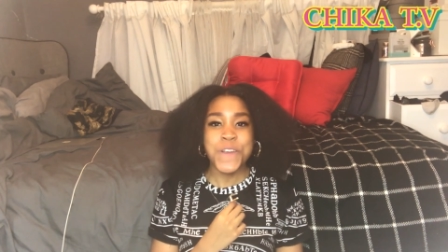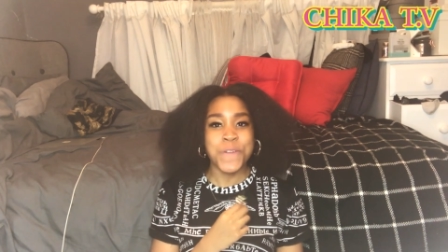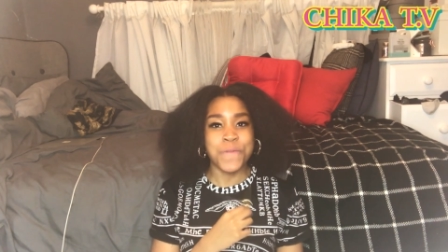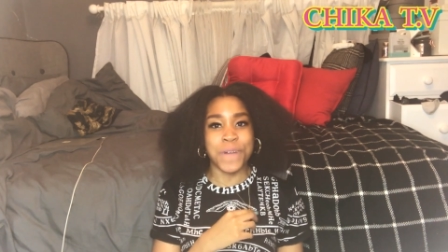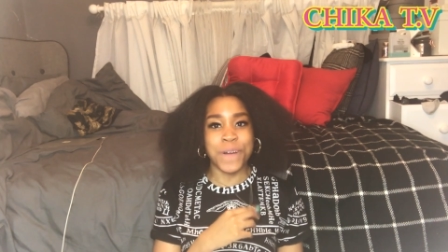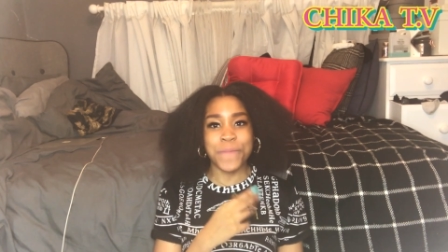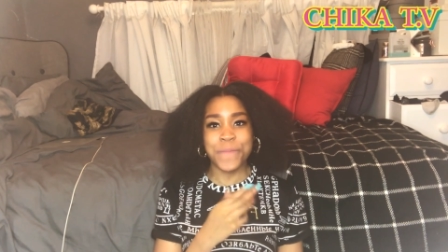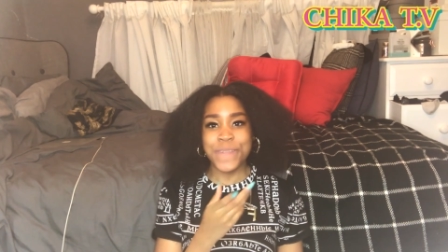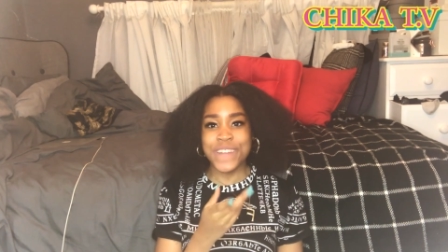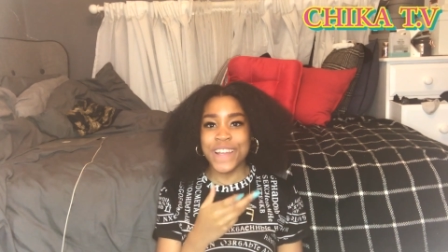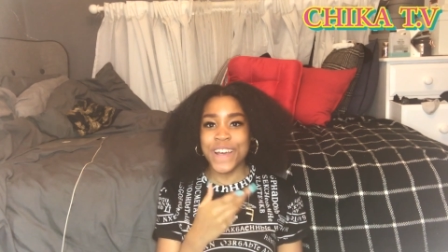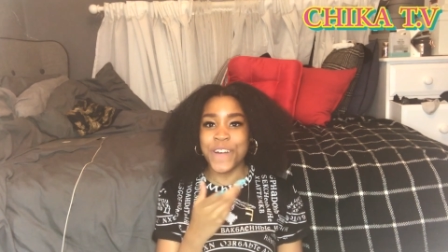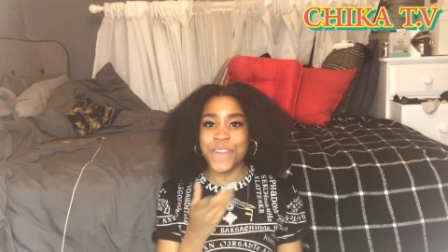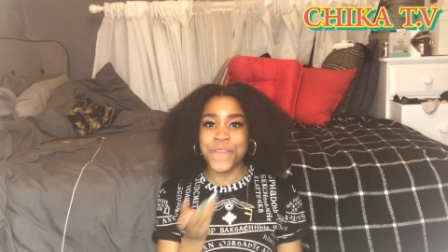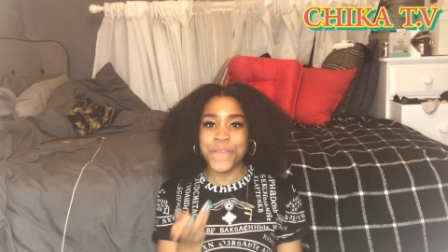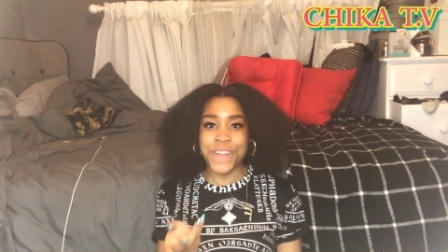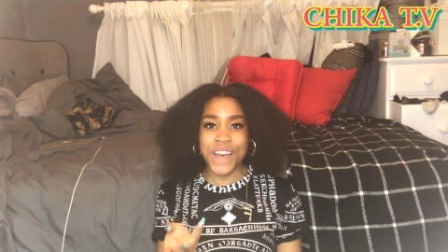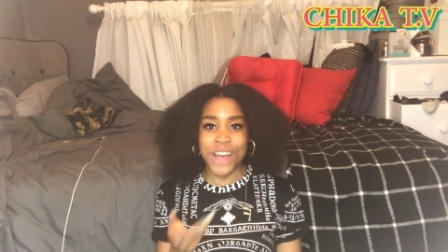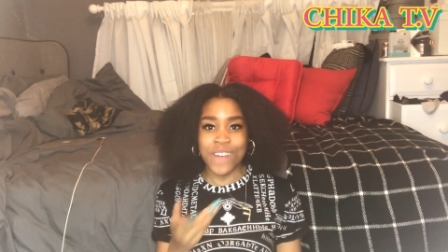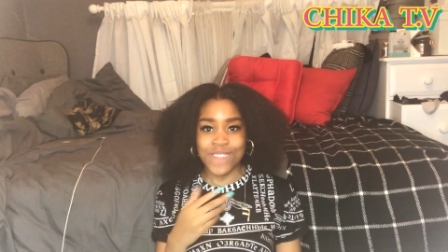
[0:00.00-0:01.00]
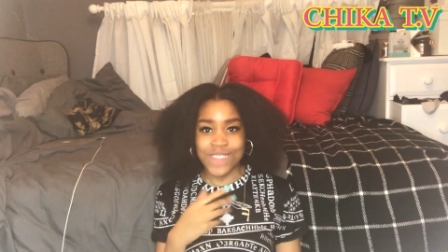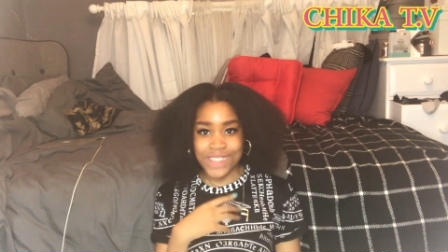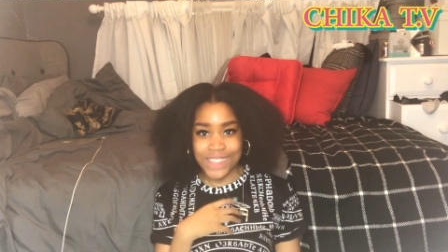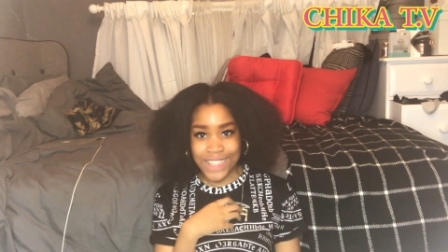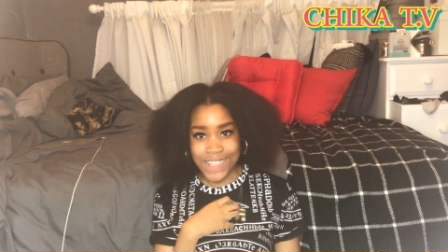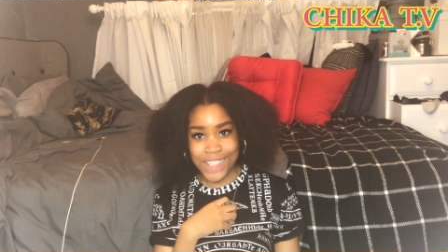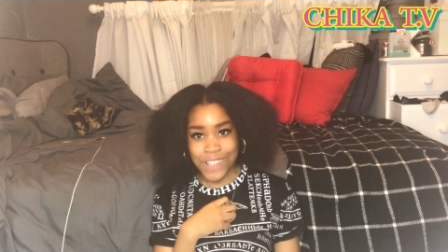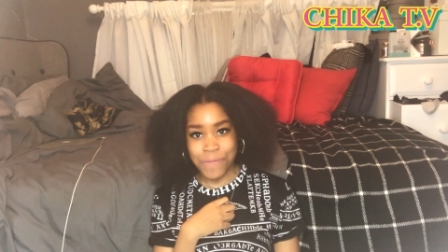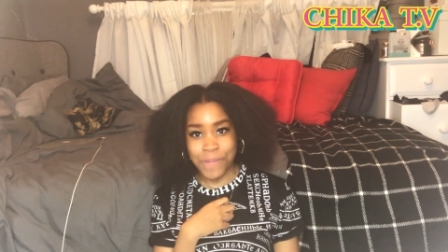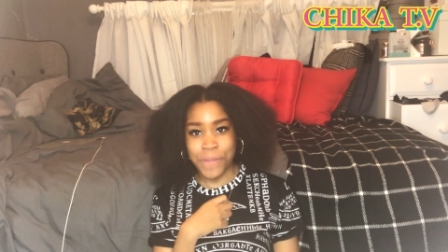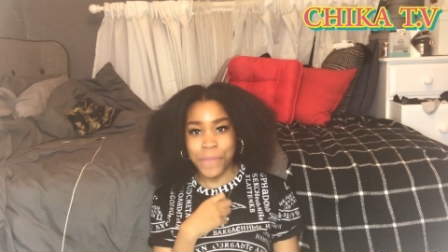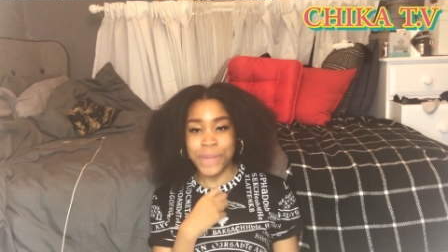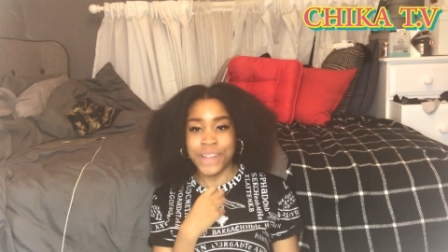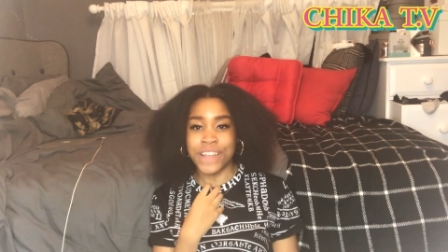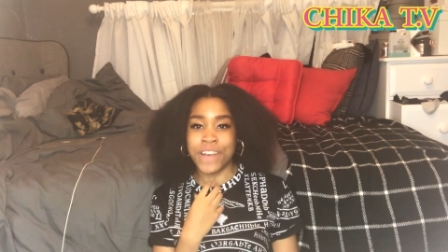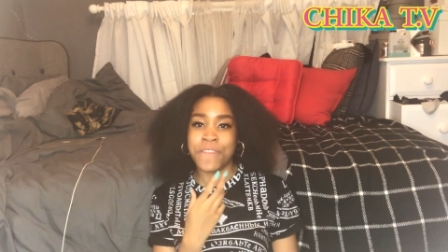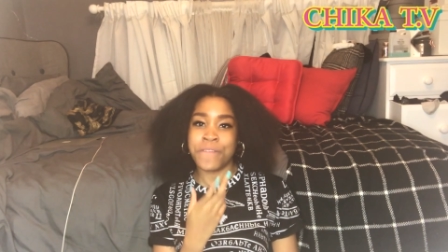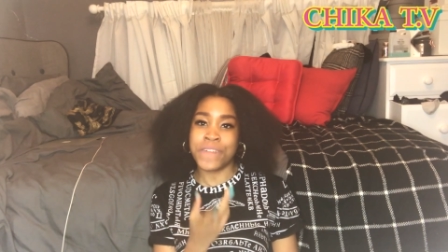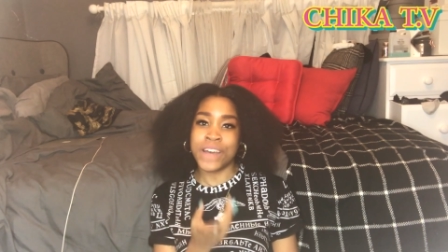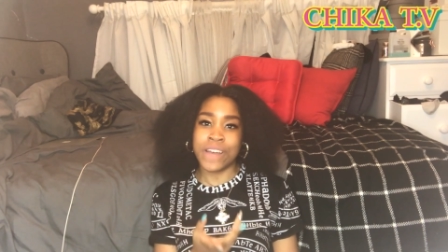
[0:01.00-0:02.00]
one minute I'm five six, one
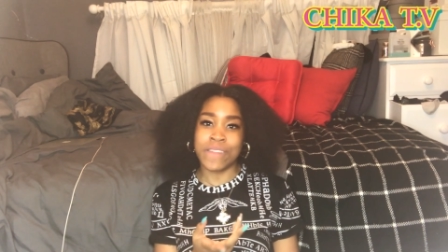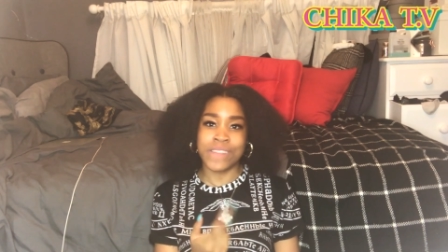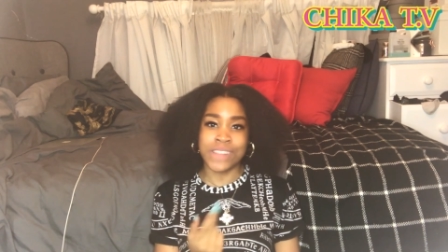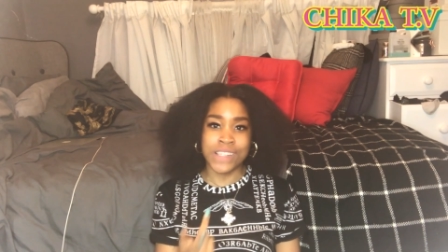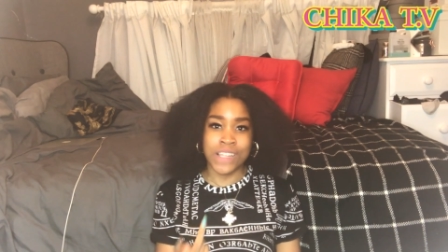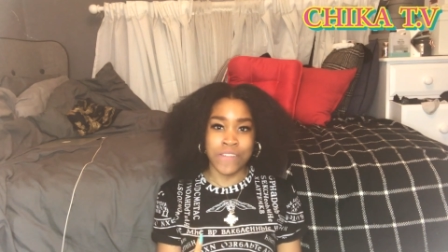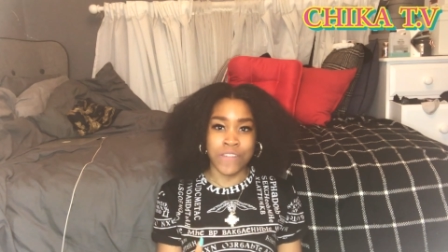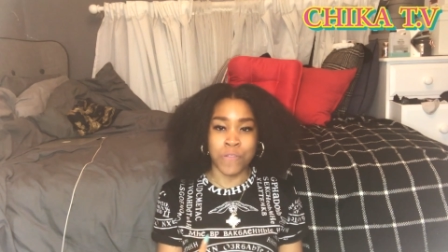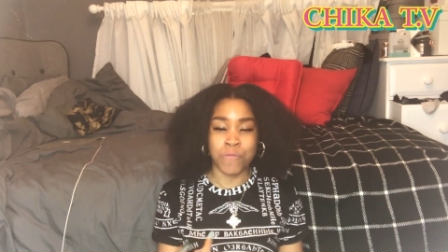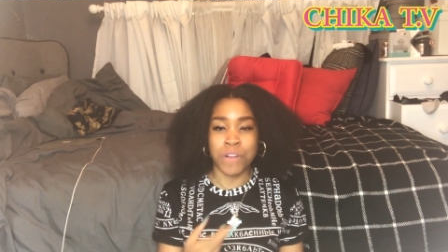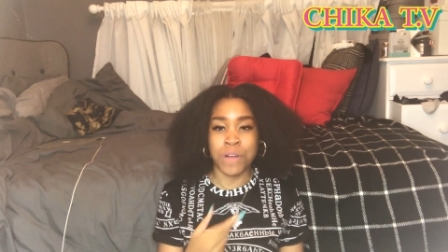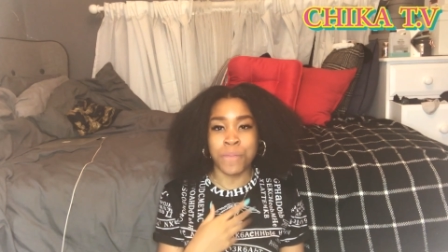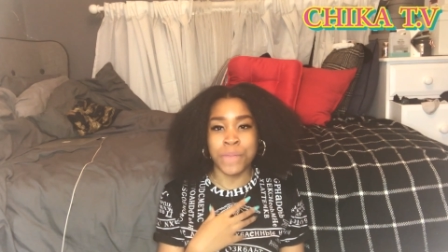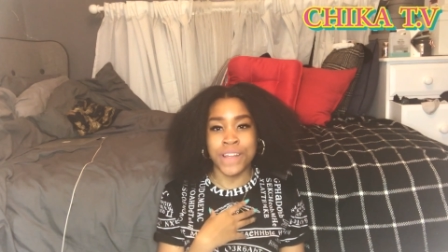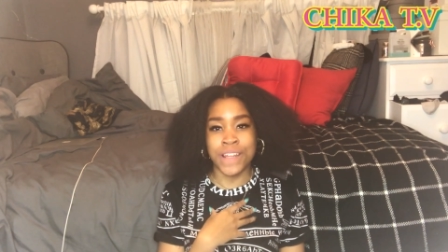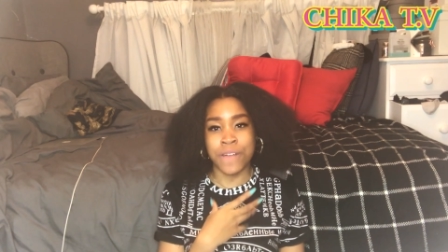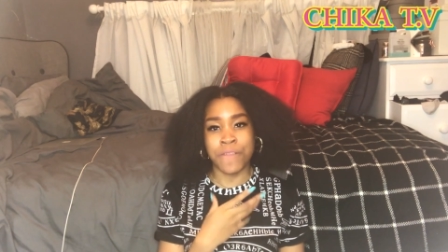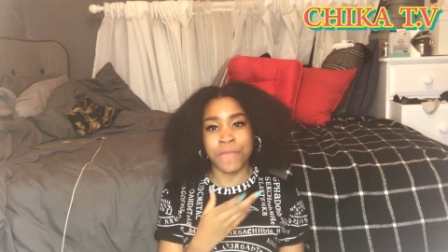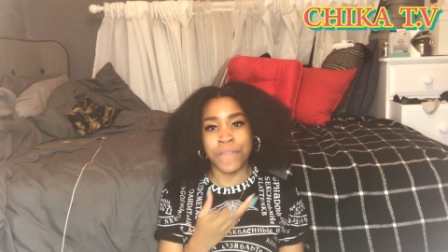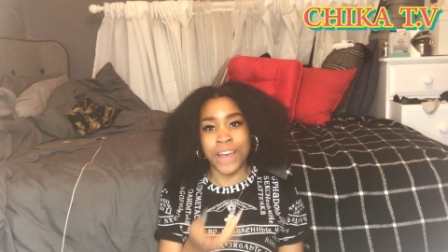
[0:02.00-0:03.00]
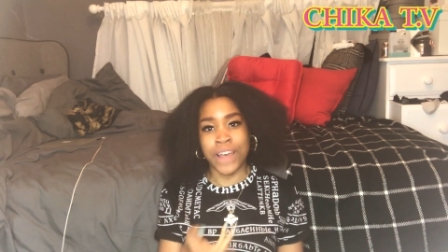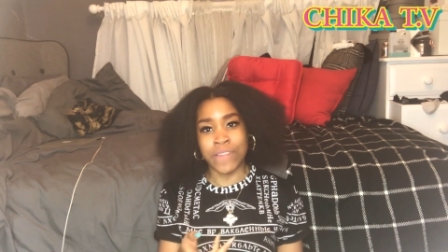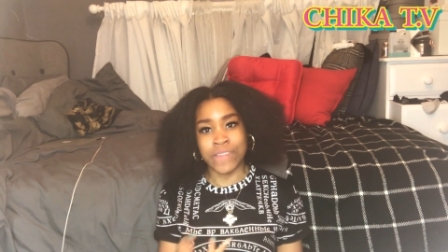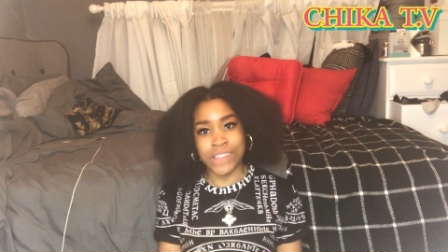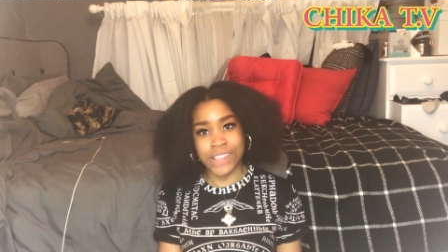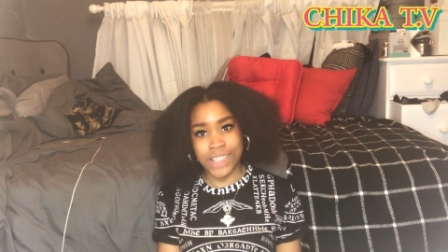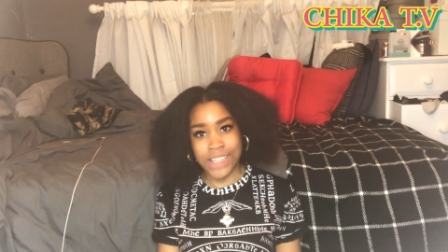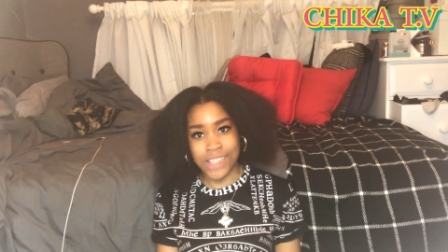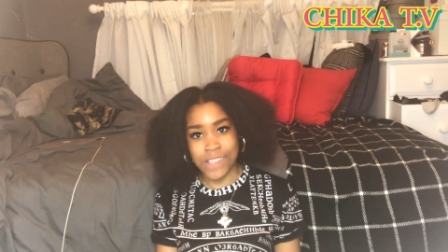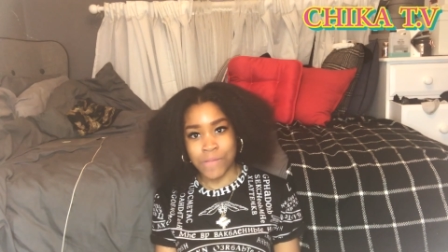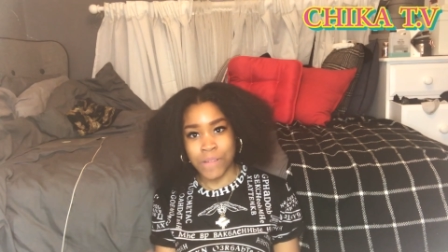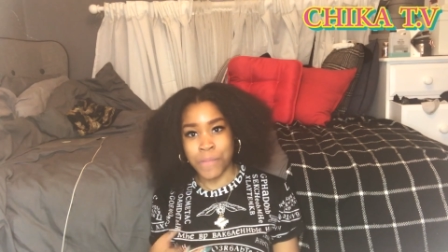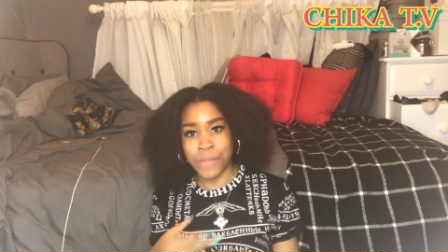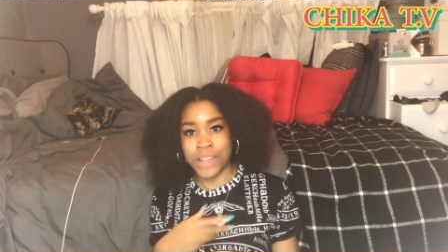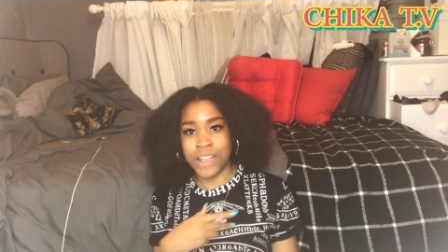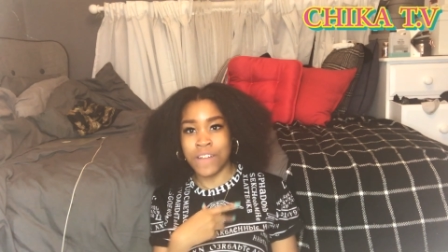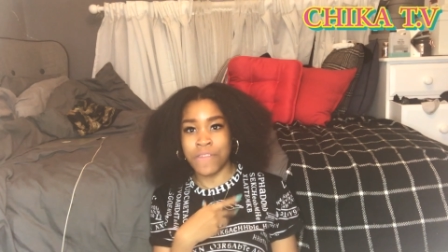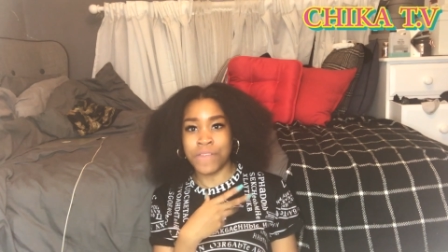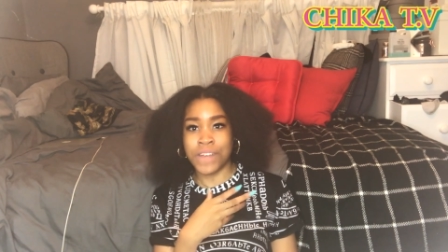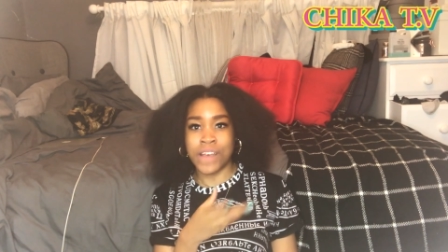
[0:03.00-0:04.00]
minute I'm five seven, one minute I'm five six, one
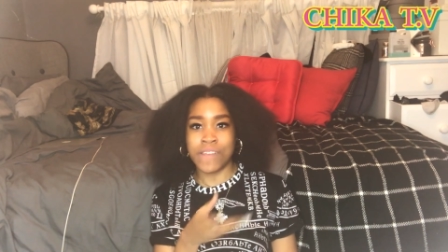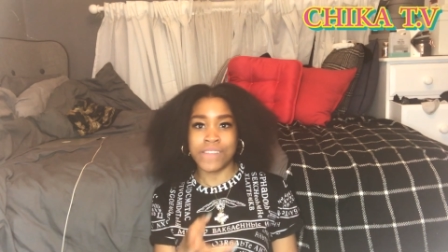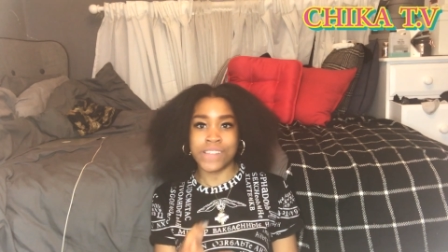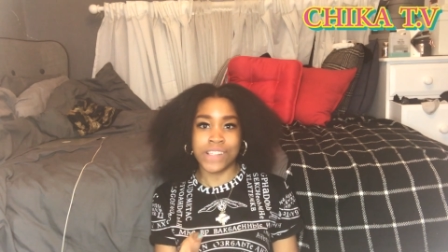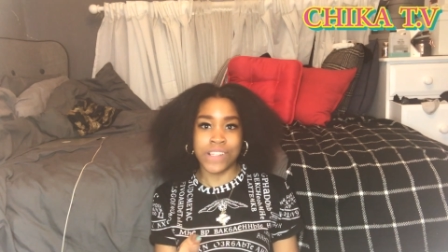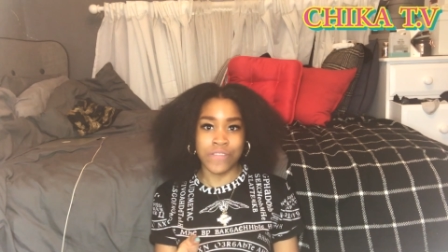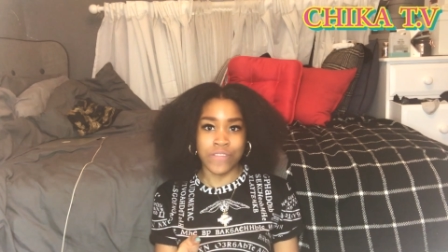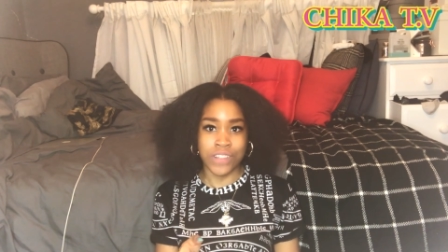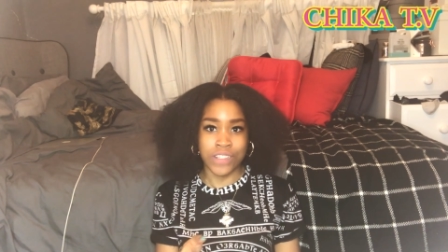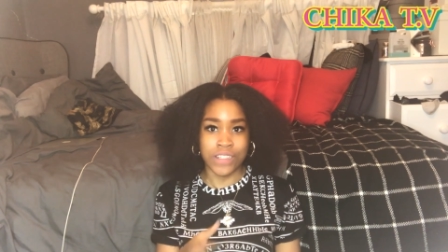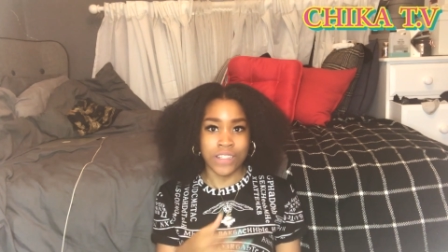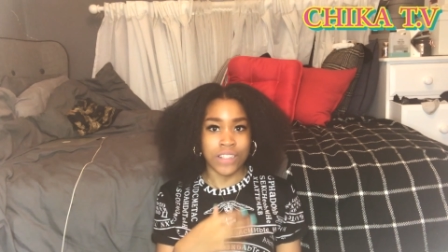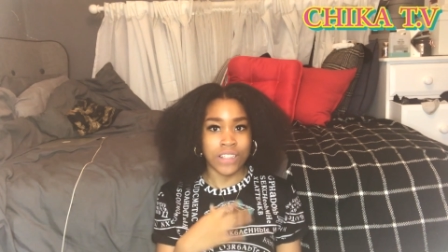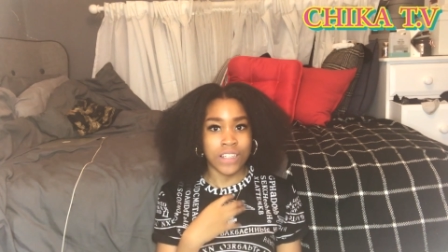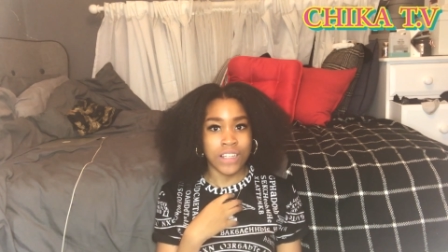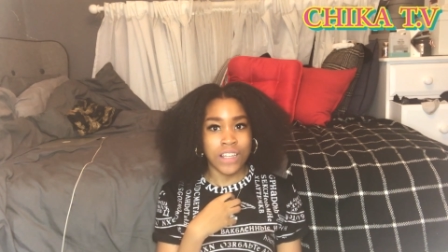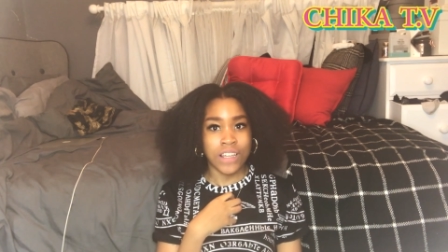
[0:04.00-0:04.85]
minute I'm five seven.